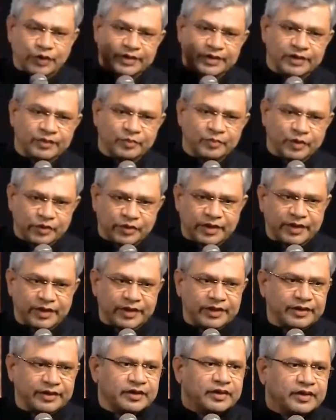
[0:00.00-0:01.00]
it near Baroda,
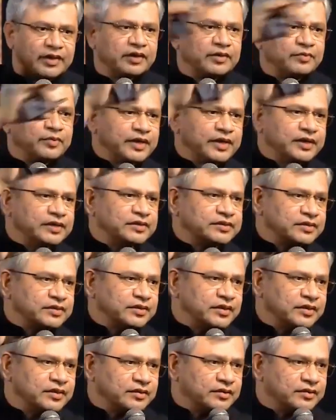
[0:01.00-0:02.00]
right? Anybody else
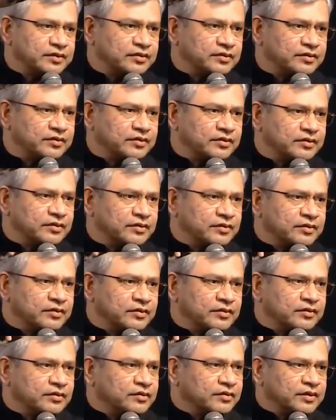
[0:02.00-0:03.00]
did
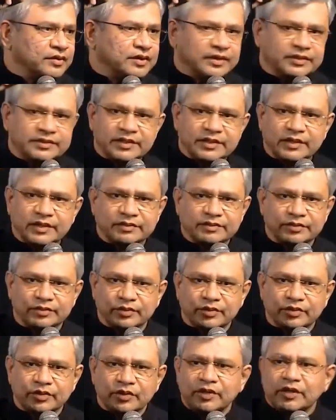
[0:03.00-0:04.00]
get a chance?
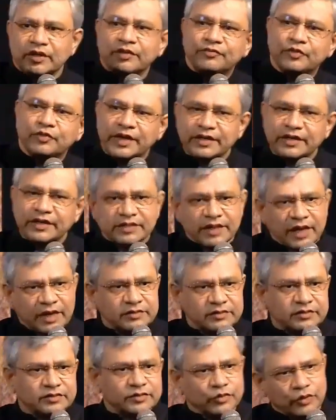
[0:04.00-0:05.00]
No. If you get a
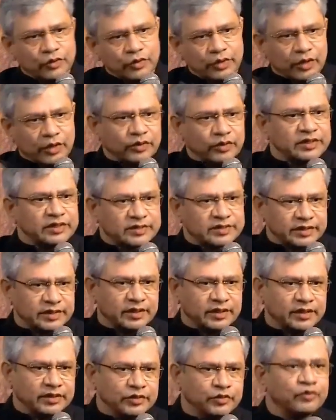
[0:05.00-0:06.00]
chance, go around and
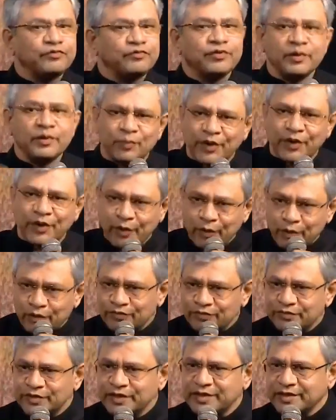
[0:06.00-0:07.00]
see. You'll feel proud
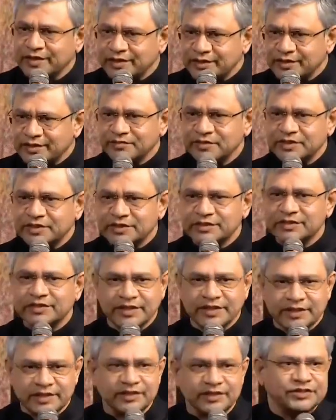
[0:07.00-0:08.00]
of the country which is
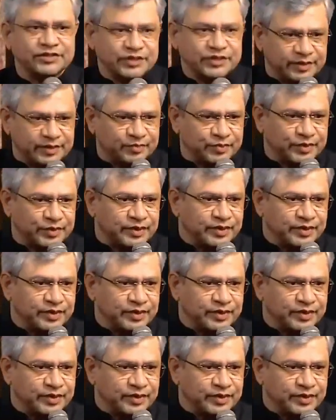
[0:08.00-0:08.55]
taking shape.